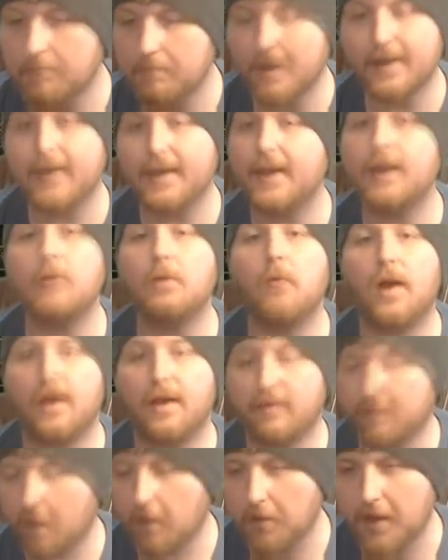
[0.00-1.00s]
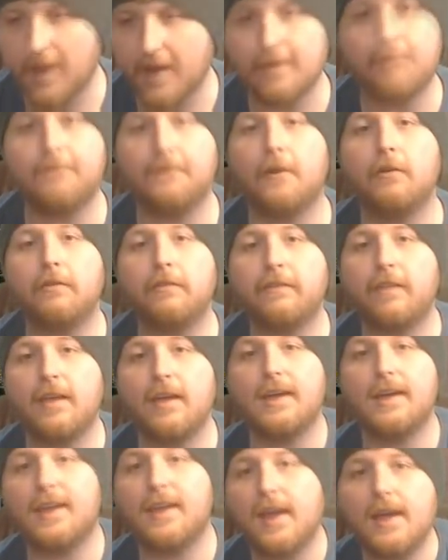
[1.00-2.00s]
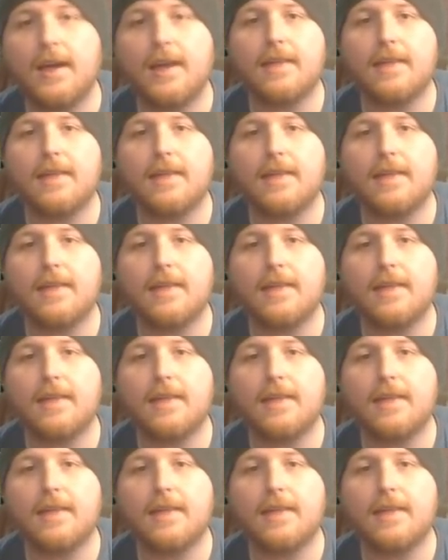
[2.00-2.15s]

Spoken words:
But anyways, okay, the first thing